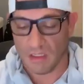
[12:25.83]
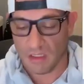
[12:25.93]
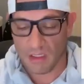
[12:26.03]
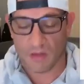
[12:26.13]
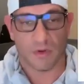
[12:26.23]

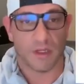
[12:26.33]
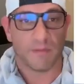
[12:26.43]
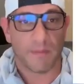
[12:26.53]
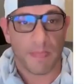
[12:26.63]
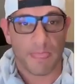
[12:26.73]
Either way,
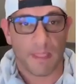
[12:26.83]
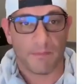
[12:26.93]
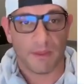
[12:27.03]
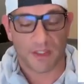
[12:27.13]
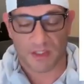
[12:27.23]

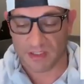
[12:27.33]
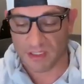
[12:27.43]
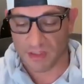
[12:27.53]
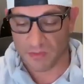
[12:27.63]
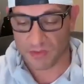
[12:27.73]
let's just say
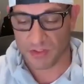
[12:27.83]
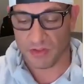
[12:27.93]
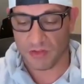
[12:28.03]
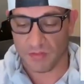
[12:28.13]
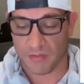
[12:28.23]
there was a new
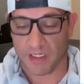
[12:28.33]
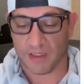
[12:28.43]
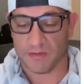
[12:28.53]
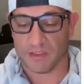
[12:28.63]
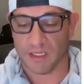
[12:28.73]
domain I
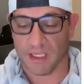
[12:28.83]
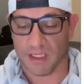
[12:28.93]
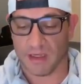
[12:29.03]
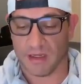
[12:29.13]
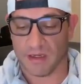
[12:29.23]
was going to add
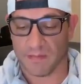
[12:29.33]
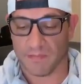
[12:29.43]
here.